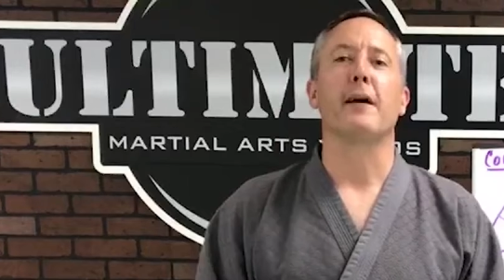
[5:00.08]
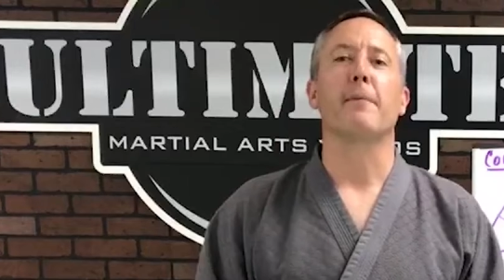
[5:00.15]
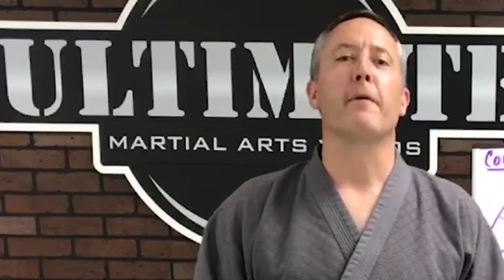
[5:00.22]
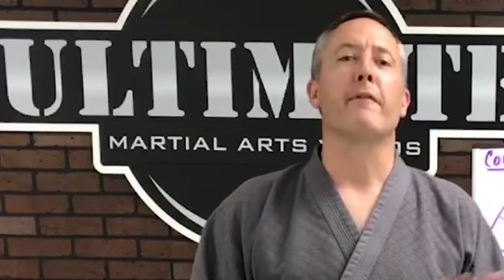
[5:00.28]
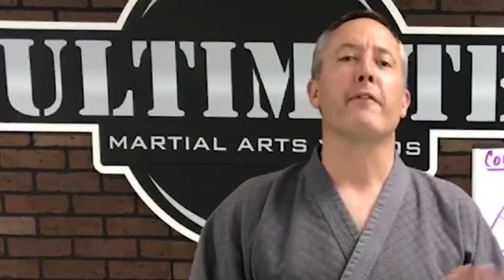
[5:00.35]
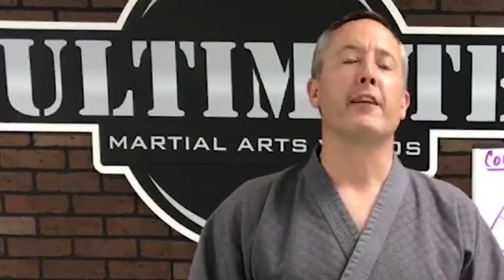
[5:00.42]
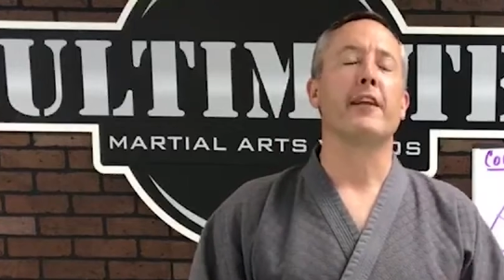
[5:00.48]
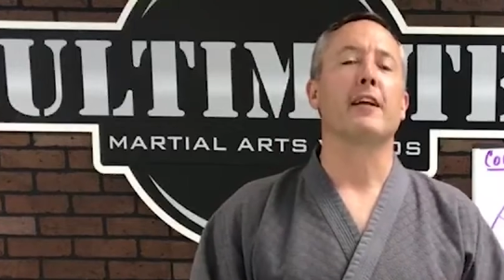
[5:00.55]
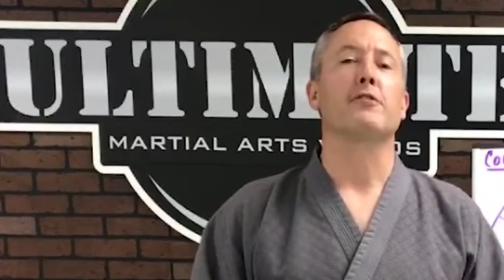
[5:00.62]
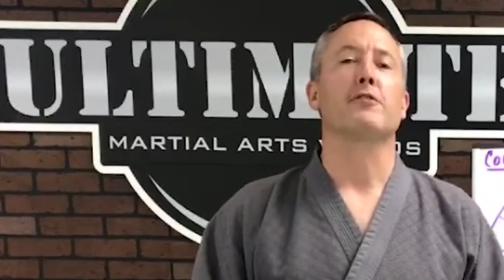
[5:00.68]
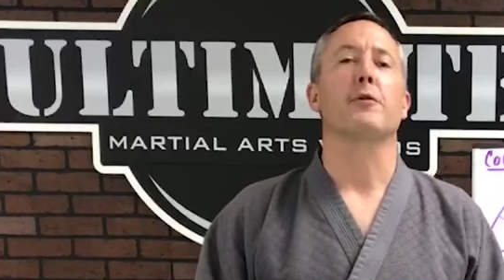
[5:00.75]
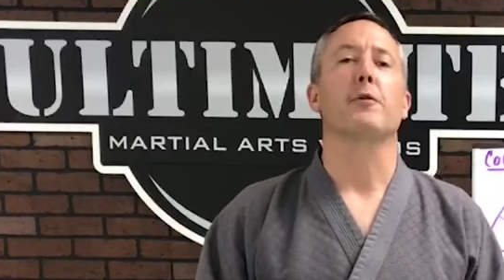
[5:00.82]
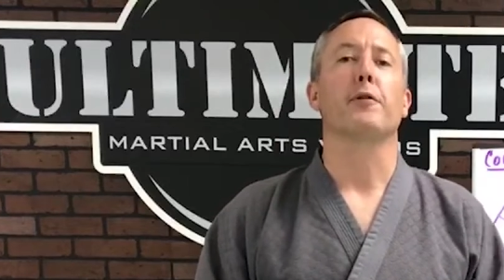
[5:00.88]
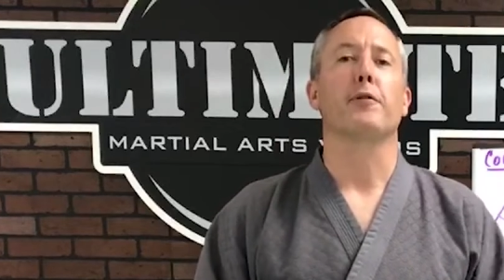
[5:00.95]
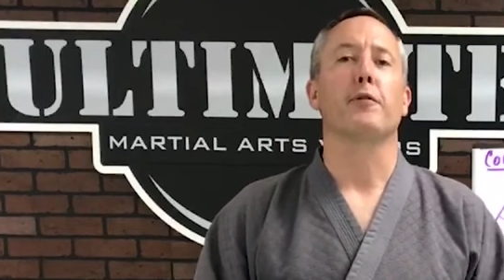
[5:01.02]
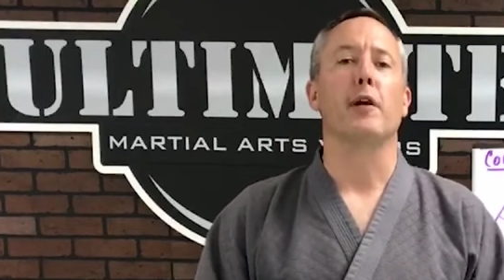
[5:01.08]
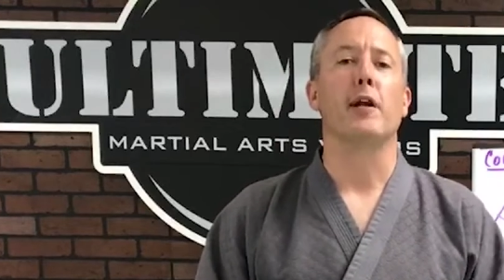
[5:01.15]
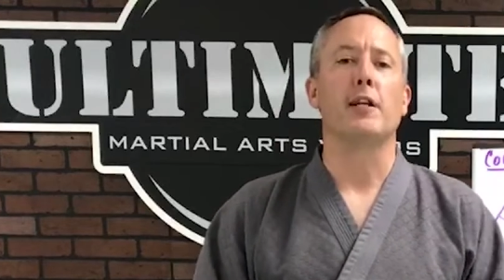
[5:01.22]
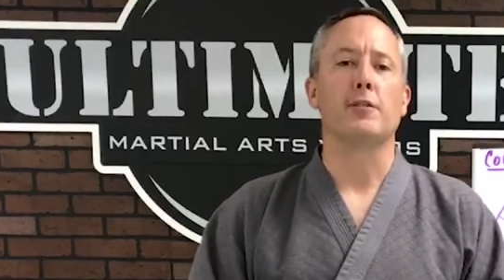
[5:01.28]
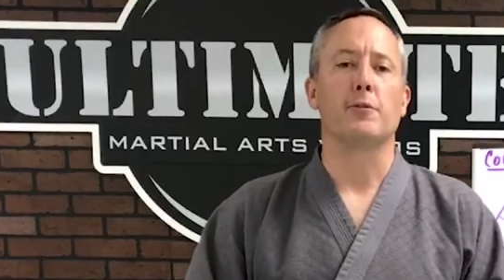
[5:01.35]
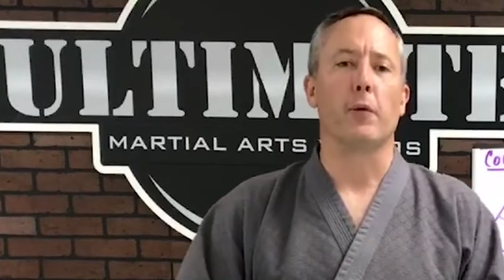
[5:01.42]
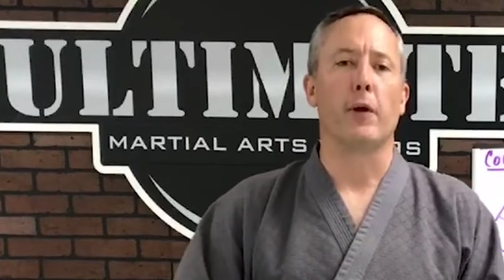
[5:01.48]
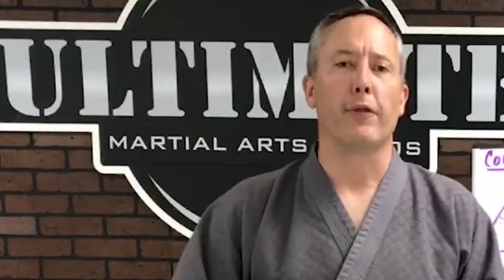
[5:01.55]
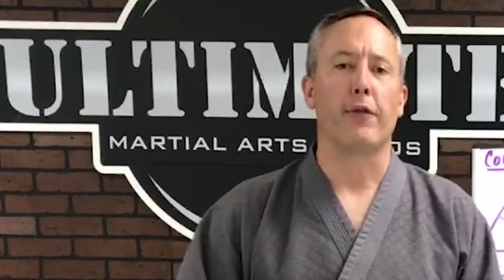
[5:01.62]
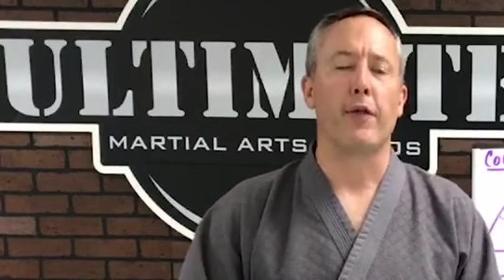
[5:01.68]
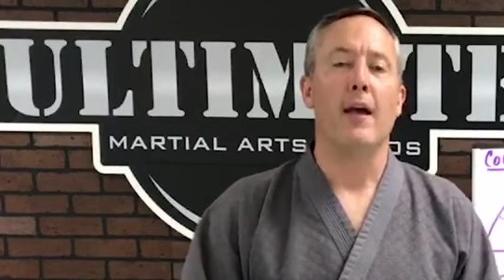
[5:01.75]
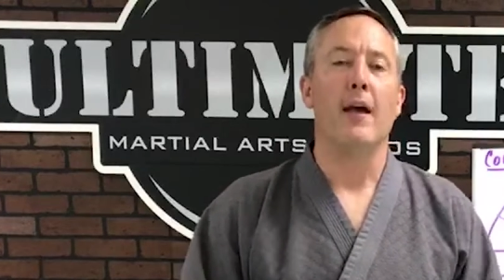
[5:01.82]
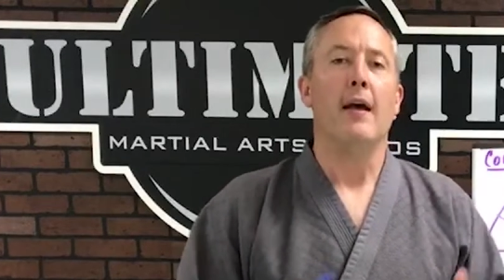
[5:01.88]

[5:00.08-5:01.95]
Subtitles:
up over the next 2 or 3 weeks with